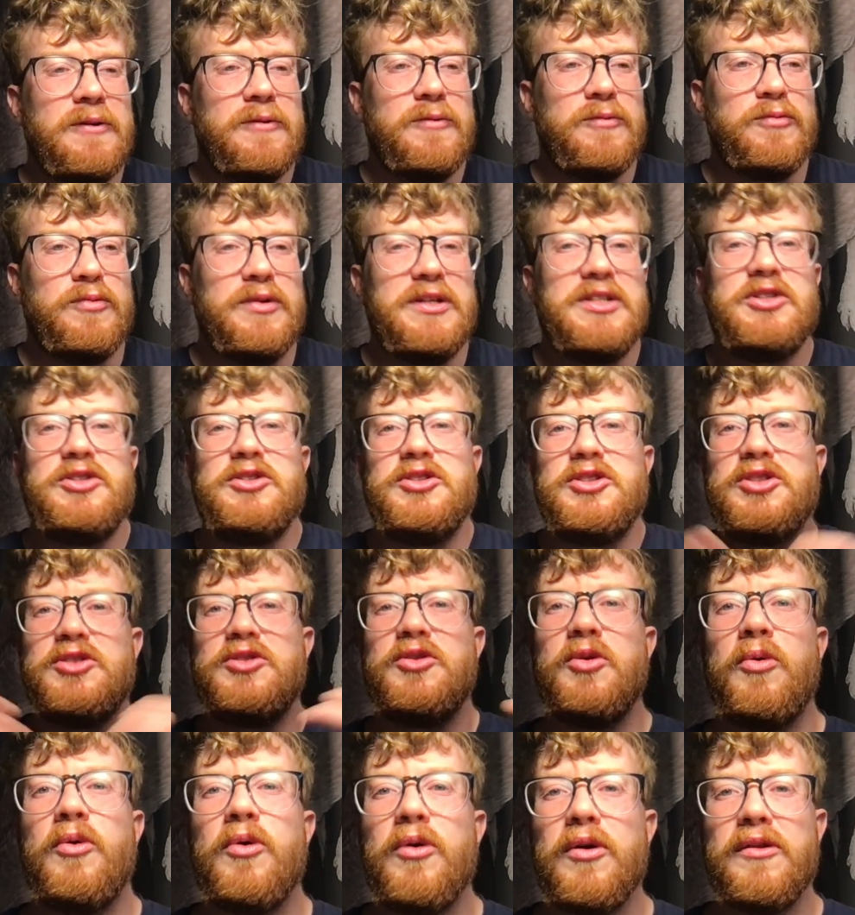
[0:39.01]

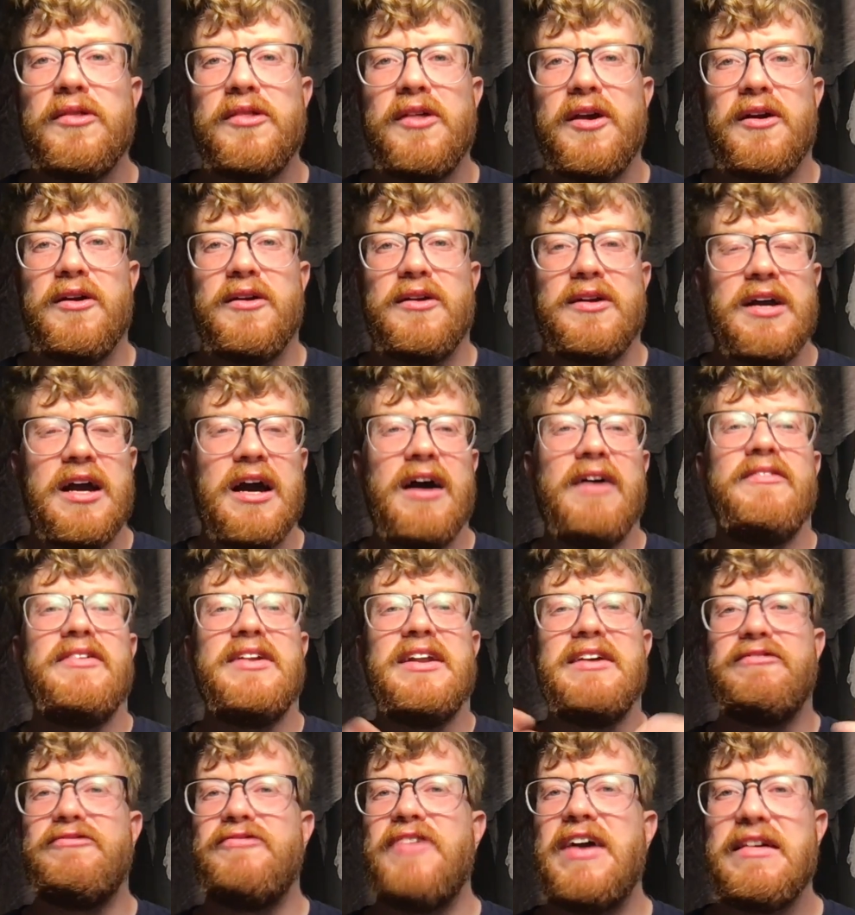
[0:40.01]
restore their
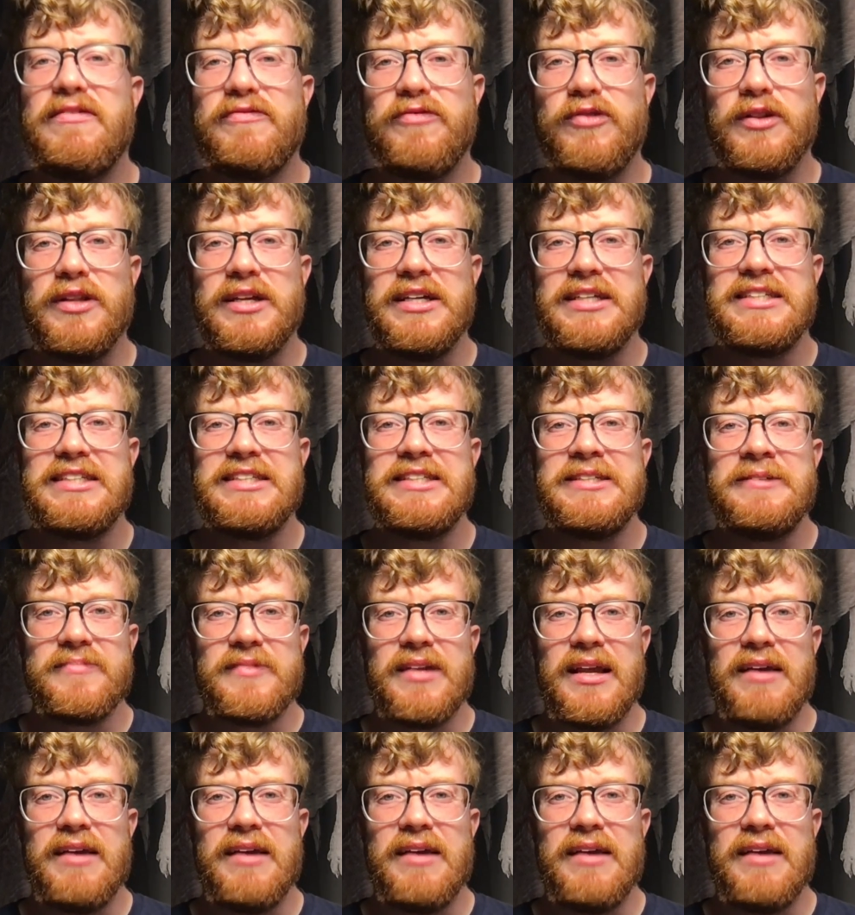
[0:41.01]
covenant faithfulness,